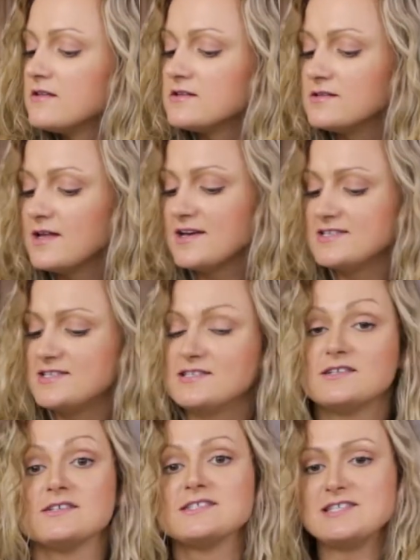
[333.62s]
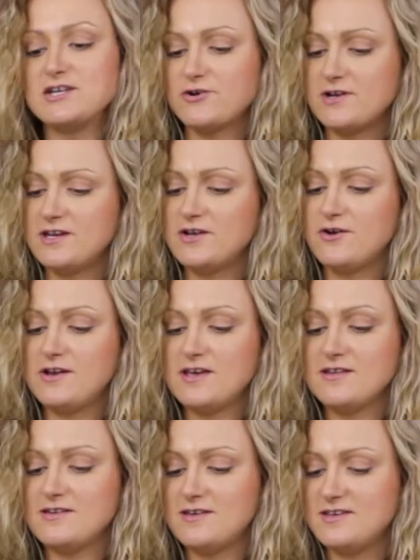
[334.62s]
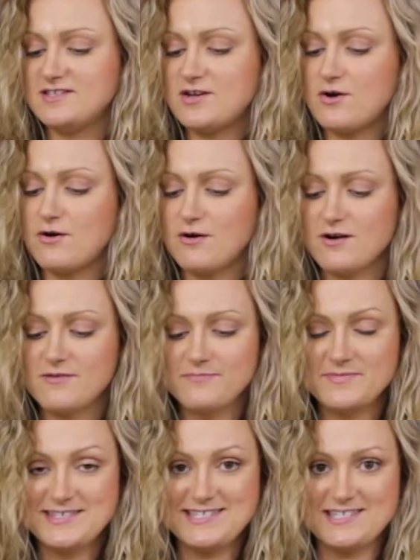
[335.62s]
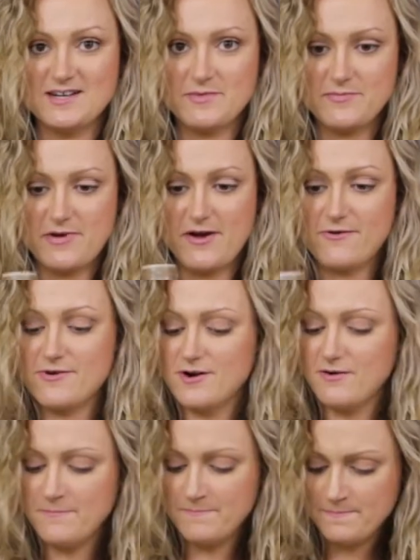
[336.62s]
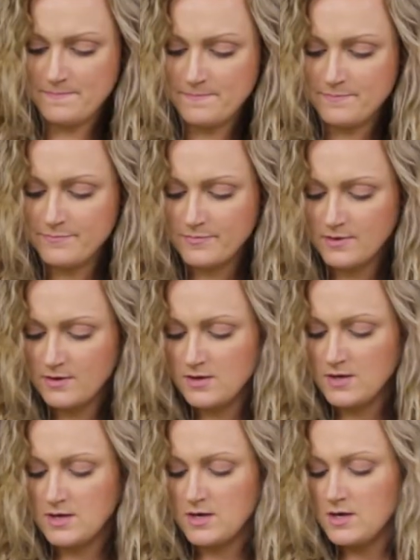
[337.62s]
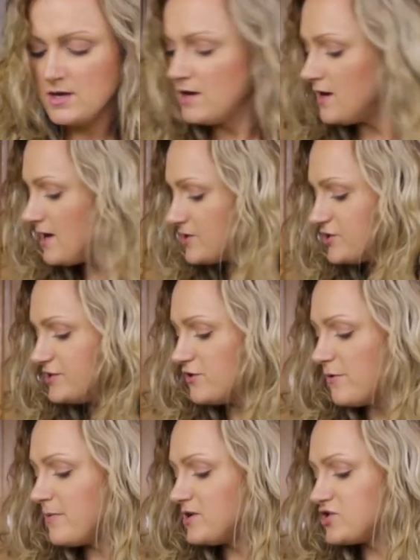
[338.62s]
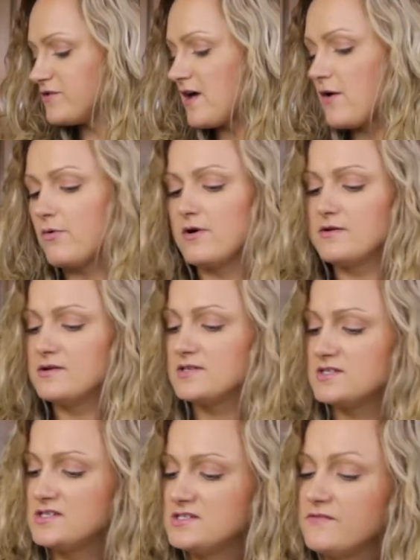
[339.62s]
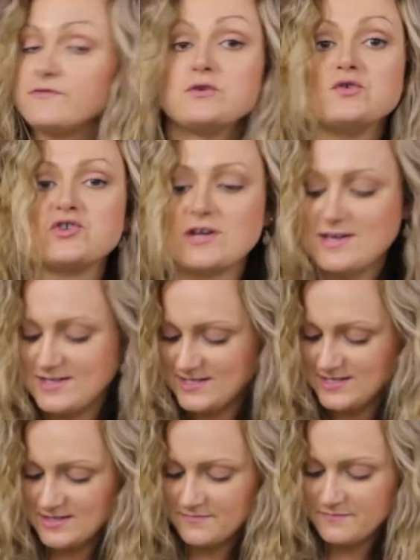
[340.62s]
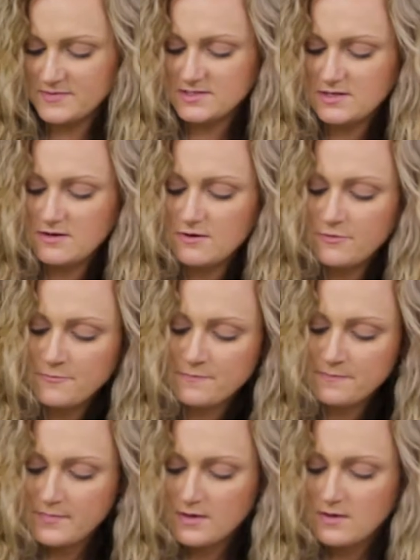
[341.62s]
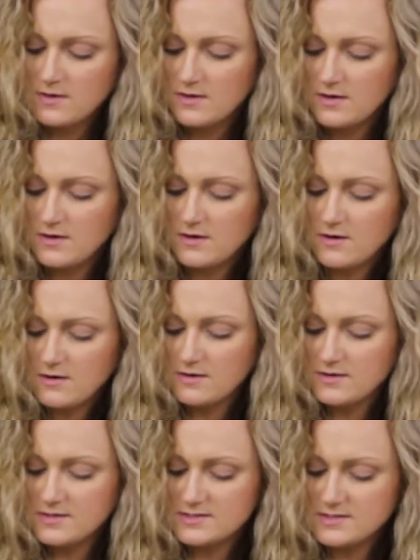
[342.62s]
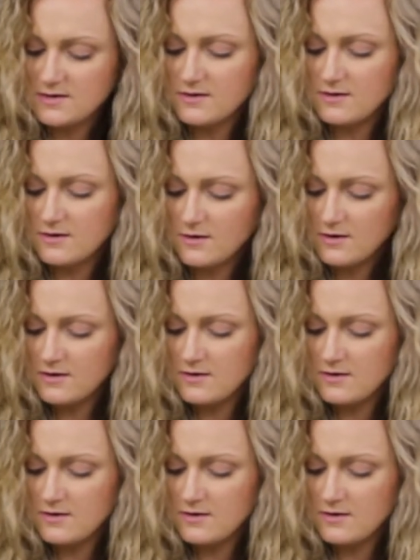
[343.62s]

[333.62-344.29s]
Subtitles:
the last little secret ingredient is our cinnamon powder. I actually don't measure that one, it's just a few shakes. So here is our